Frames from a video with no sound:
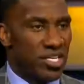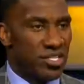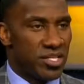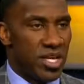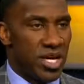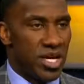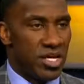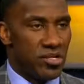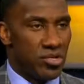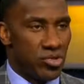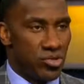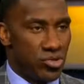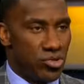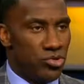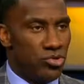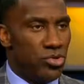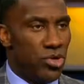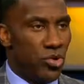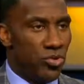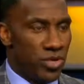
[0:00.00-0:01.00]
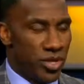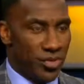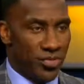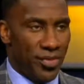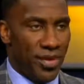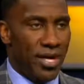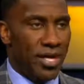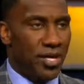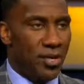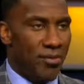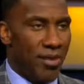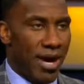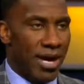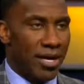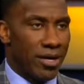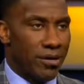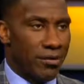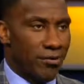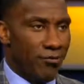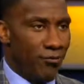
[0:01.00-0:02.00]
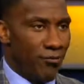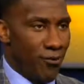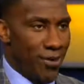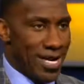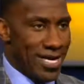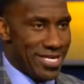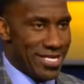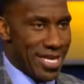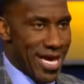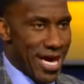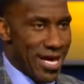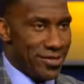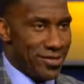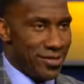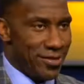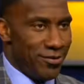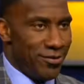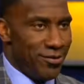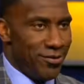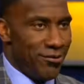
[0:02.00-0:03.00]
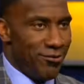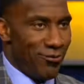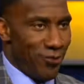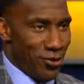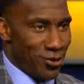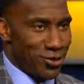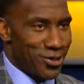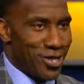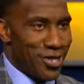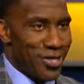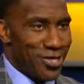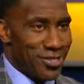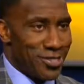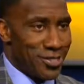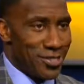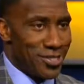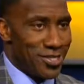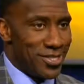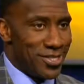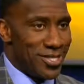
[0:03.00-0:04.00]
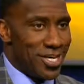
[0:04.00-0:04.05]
the Redskins, you know they're thinking about franchising First Cousin.